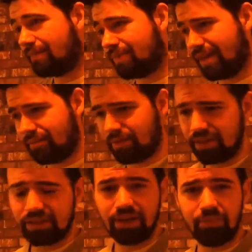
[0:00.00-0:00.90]
and by
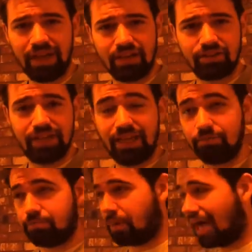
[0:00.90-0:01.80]
the time I actually
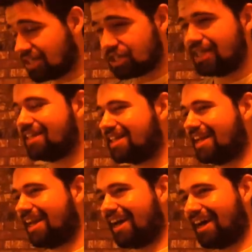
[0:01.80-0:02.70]
had punched it,
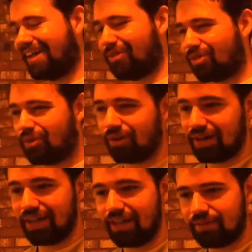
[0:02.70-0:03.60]
it was
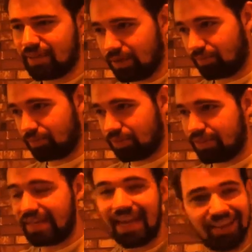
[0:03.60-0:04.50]
already,
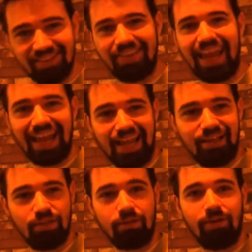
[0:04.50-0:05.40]
the next day.
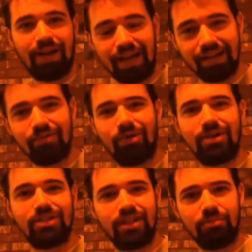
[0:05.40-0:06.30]
So I didn't
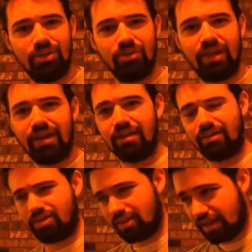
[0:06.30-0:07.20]
want to upload then,
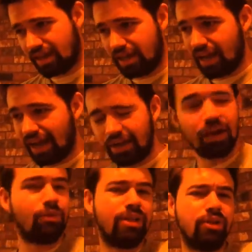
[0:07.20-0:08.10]
because
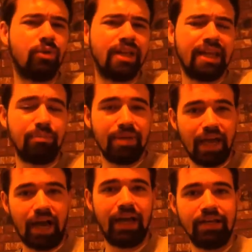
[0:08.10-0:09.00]
I really don't want to get
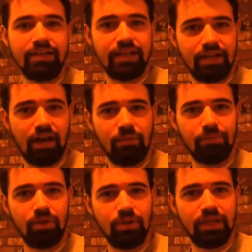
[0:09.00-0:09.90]
behind in
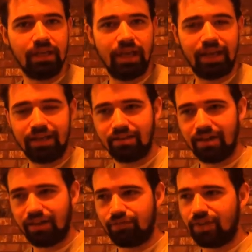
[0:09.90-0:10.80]
uploading, and
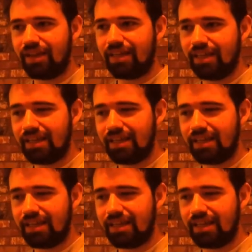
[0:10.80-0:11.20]
I feel like